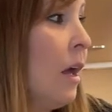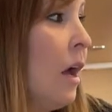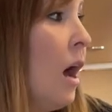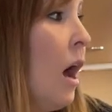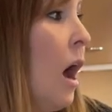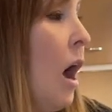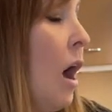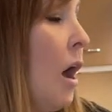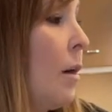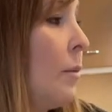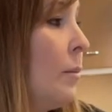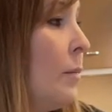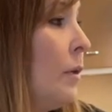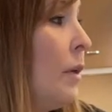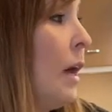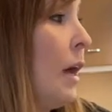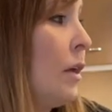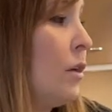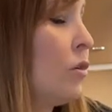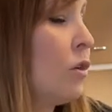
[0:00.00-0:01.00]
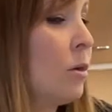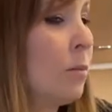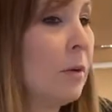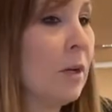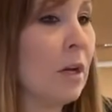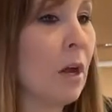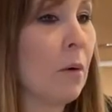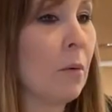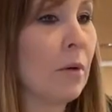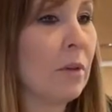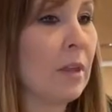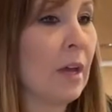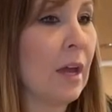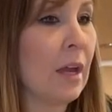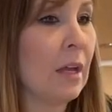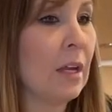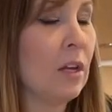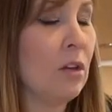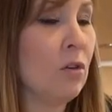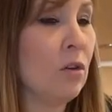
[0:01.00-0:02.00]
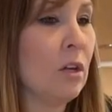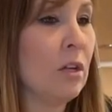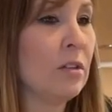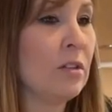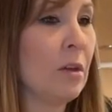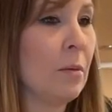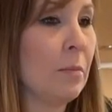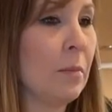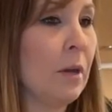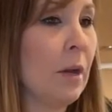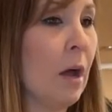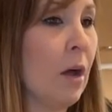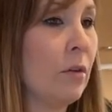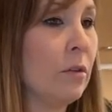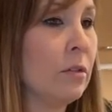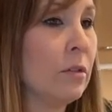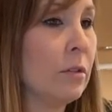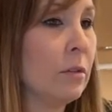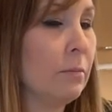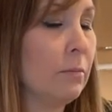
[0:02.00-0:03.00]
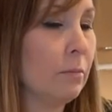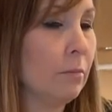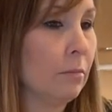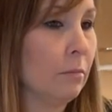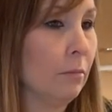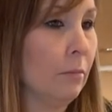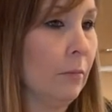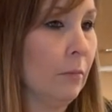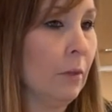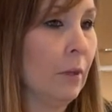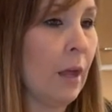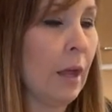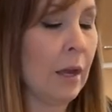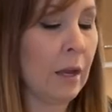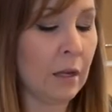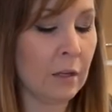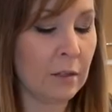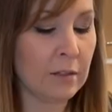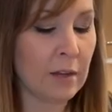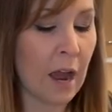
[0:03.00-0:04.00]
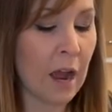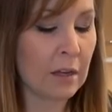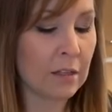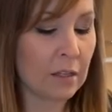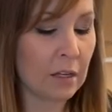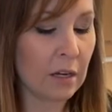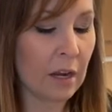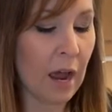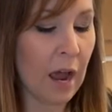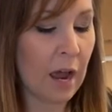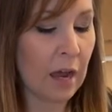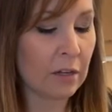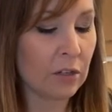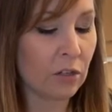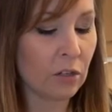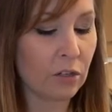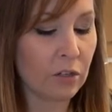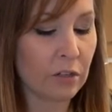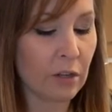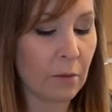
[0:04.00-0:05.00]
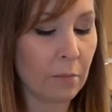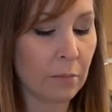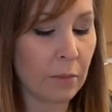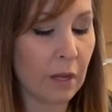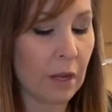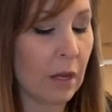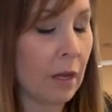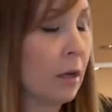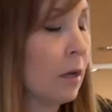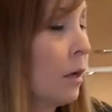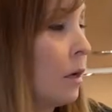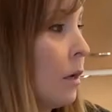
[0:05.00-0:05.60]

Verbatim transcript: Um, yeah, you can be done with that. Can you get something else? Like dot to dot or something?